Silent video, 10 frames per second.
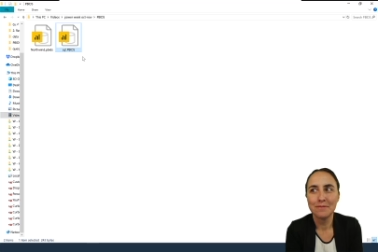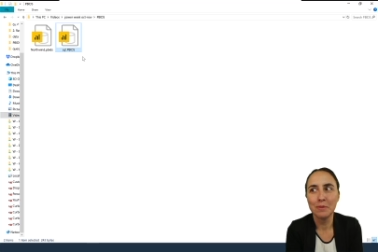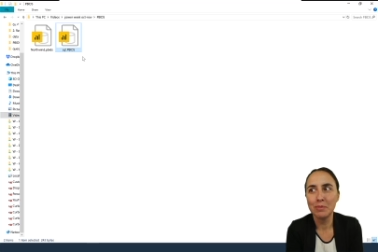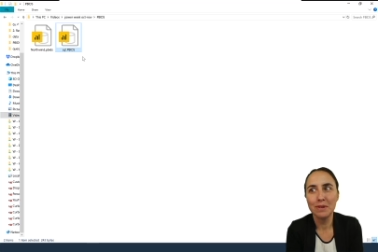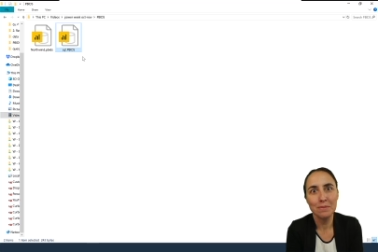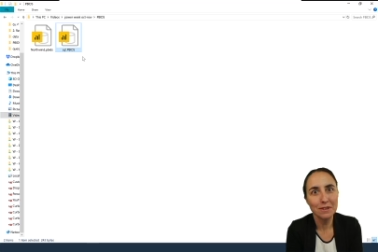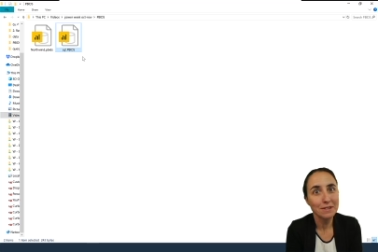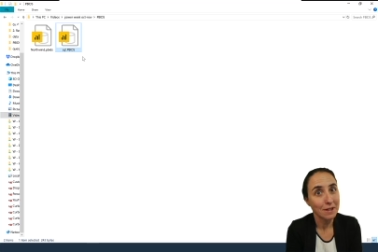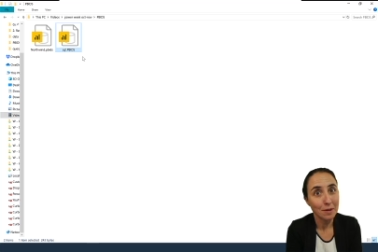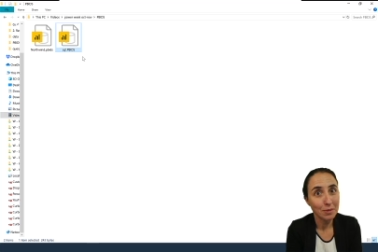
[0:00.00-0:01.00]
Do you put them in
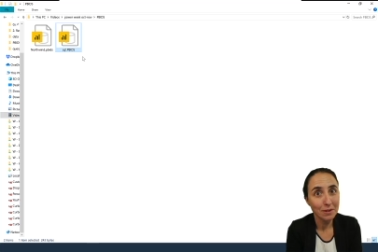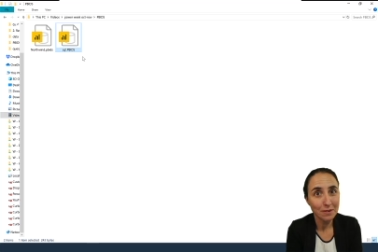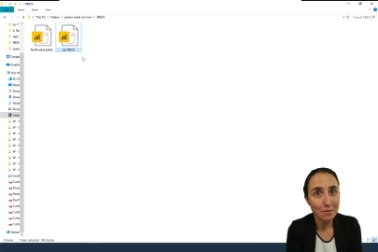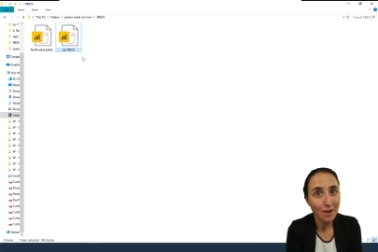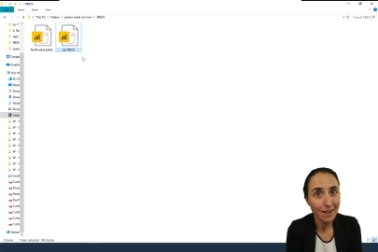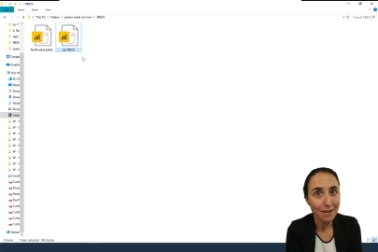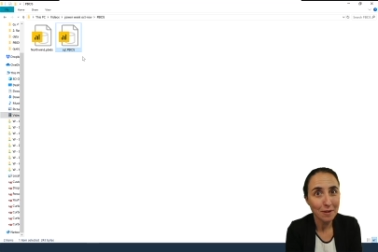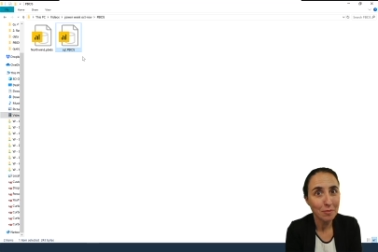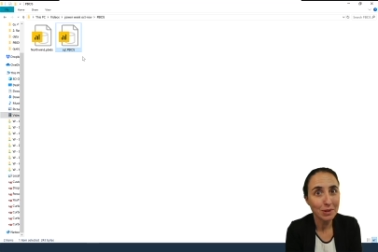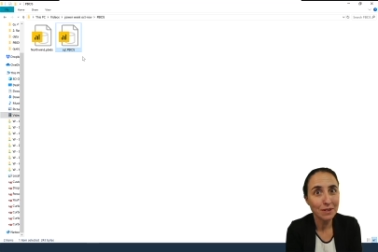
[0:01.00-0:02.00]
SharePoint somewhere?
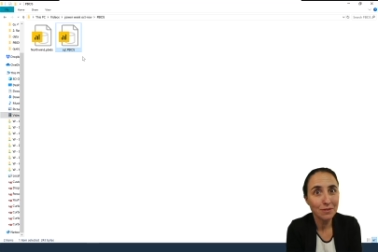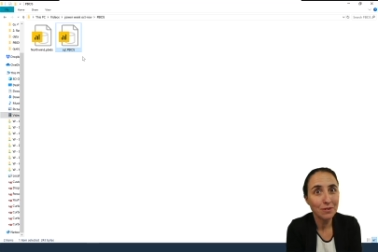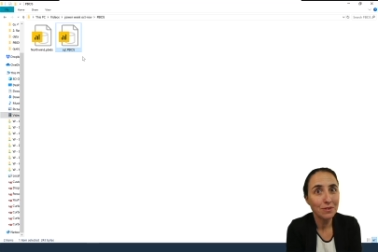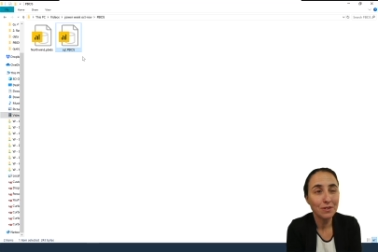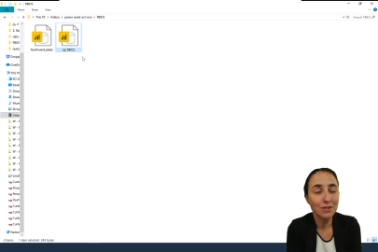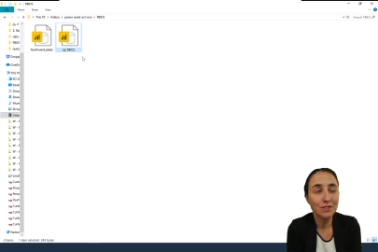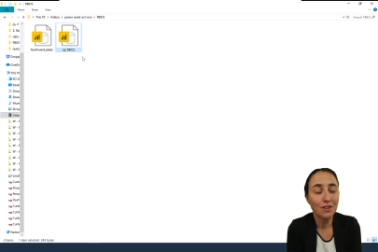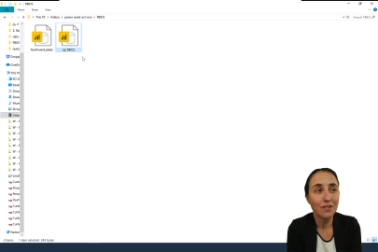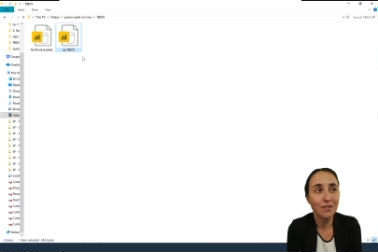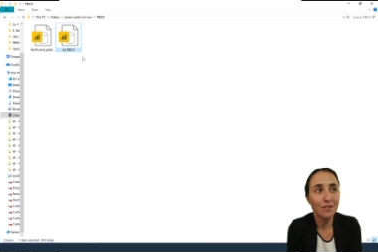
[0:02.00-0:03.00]
But if your users
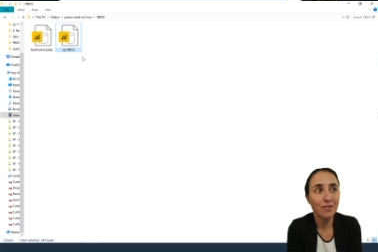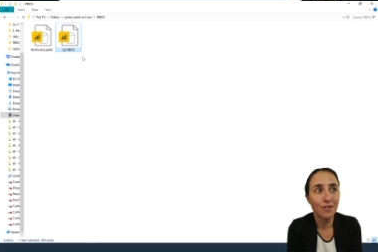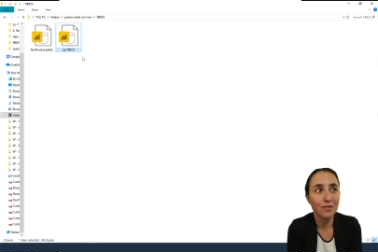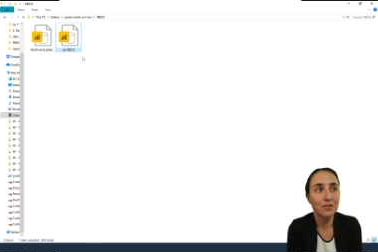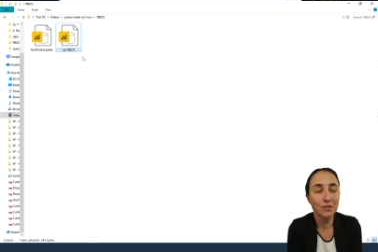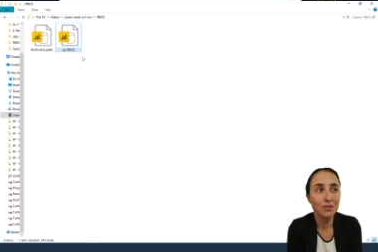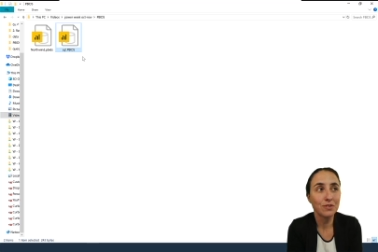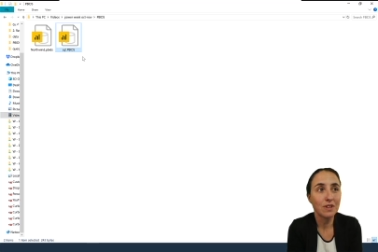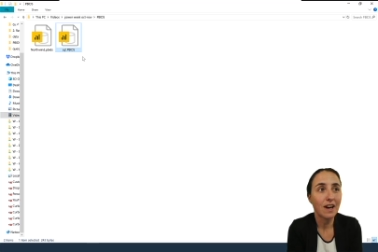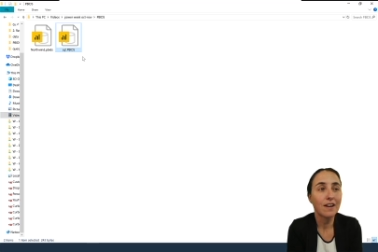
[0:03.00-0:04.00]
are not used
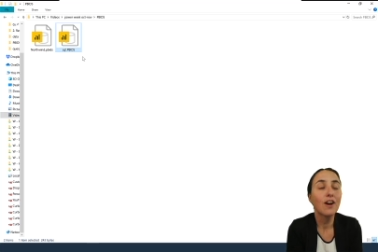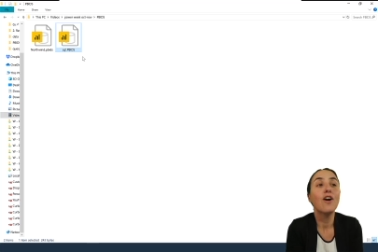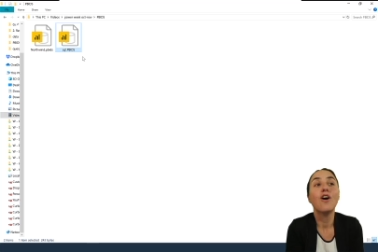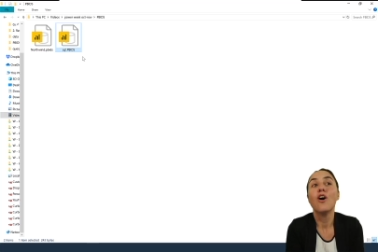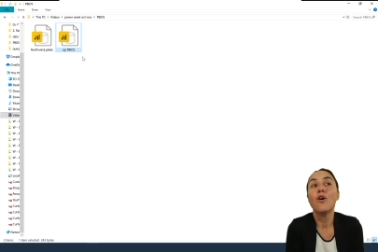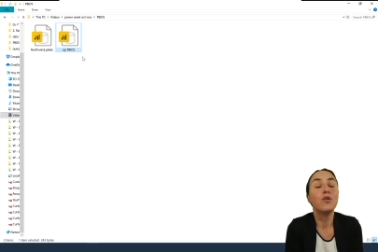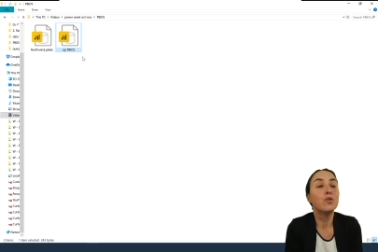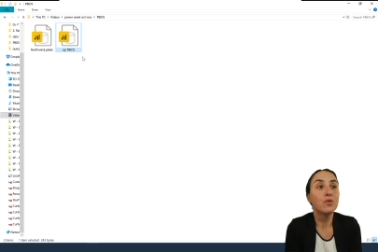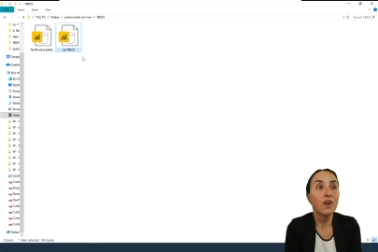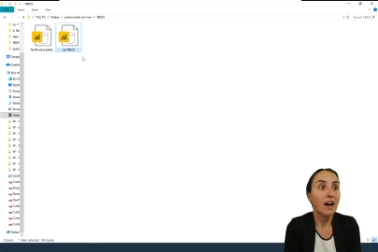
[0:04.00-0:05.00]
to that or
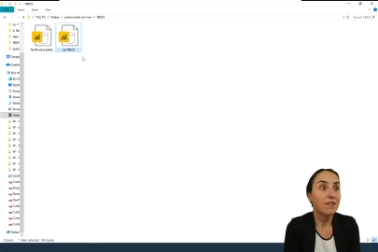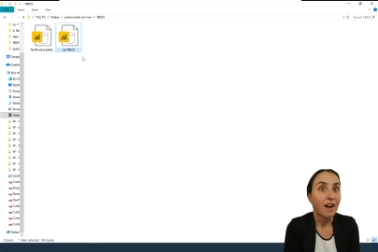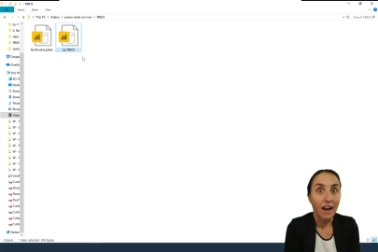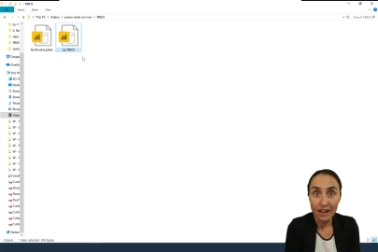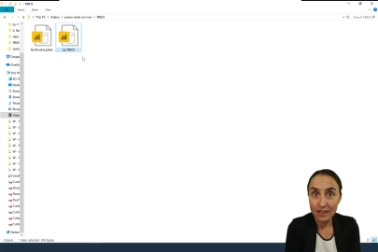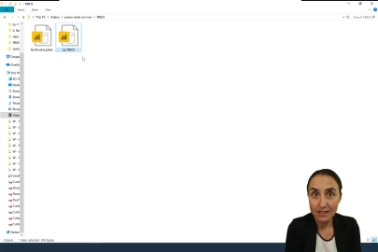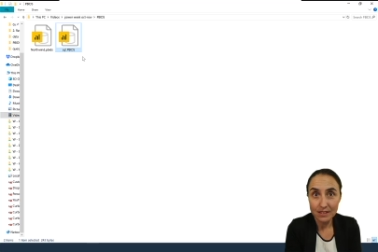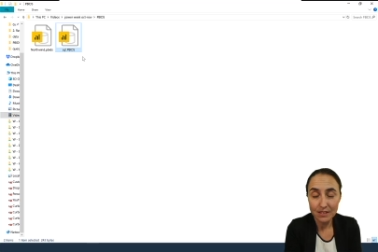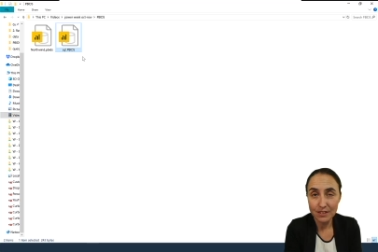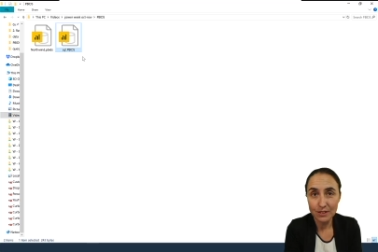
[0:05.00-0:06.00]
do not have
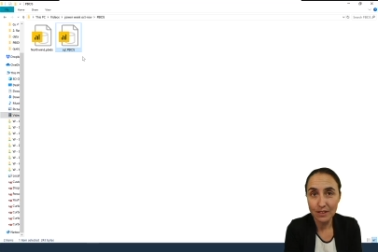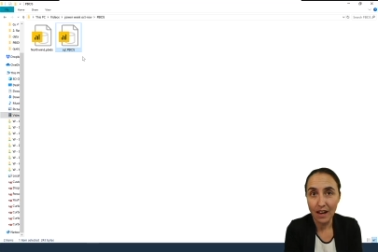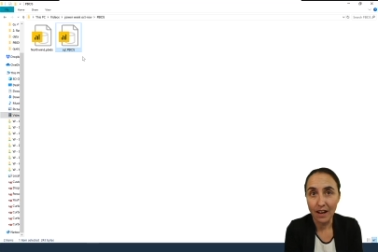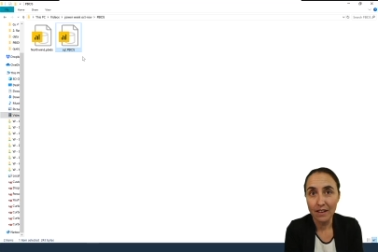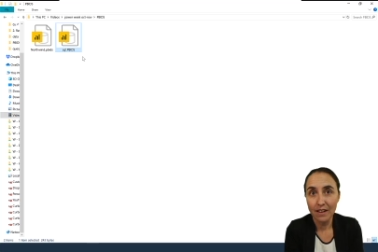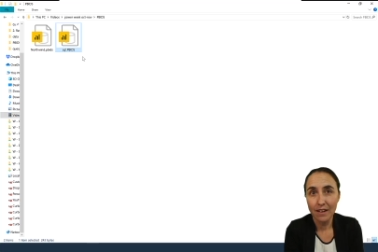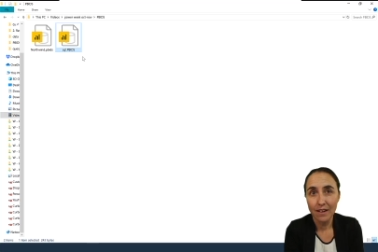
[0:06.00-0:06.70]
access to that,